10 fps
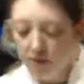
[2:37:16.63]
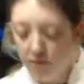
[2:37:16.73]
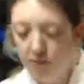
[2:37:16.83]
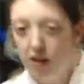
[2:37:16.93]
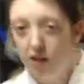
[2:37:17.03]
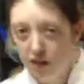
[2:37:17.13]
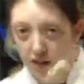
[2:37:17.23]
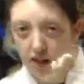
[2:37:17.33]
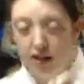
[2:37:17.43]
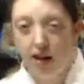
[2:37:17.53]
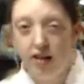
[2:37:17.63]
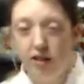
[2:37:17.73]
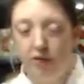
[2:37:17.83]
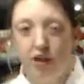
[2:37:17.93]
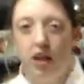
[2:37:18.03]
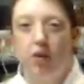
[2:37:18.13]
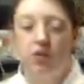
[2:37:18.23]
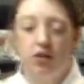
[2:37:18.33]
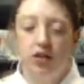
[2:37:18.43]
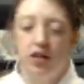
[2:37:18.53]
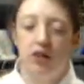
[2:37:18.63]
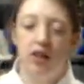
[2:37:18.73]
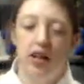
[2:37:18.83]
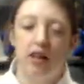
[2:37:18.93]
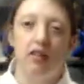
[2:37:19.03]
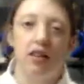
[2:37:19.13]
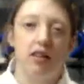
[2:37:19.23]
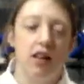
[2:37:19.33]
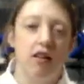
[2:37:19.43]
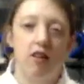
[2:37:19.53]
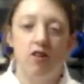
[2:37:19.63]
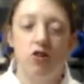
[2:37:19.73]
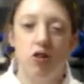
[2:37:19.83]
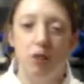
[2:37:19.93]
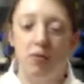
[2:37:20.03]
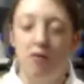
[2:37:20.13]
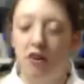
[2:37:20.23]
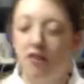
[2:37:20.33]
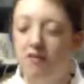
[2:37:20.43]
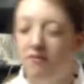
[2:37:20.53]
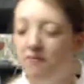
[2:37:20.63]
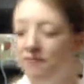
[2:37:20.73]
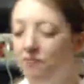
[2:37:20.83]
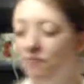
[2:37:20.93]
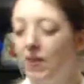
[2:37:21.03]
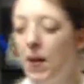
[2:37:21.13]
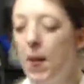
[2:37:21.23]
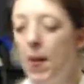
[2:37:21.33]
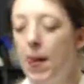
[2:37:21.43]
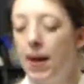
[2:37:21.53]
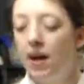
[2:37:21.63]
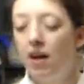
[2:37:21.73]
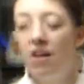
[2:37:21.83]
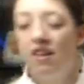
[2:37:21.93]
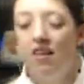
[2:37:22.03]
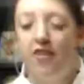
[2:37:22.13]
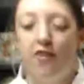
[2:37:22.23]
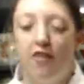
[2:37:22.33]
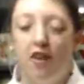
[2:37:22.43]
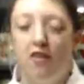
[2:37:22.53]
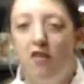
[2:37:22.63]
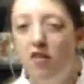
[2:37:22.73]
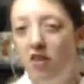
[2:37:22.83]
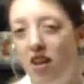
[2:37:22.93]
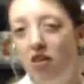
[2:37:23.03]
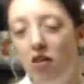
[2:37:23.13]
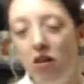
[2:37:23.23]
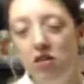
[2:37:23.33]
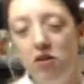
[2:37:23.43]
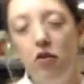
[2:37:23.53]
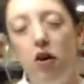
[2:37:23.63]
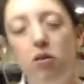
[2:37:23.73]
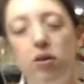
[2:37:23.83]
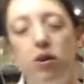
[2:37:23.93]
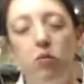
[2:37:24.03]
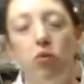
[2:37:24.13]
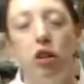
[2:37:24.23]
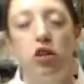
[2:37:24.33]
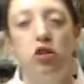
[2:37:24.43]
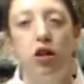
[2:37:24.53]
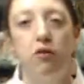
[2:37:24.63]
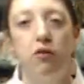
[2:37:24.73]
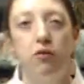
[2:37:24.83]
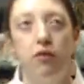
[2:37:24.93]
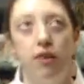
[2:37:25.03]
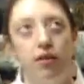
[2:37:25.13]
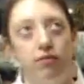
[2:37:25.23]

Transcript: and, if, and guys, if you like what you see, go ahead, click that heart, drop a follow. I'll love you forever. And you can also follow me on Working Chef. Uh,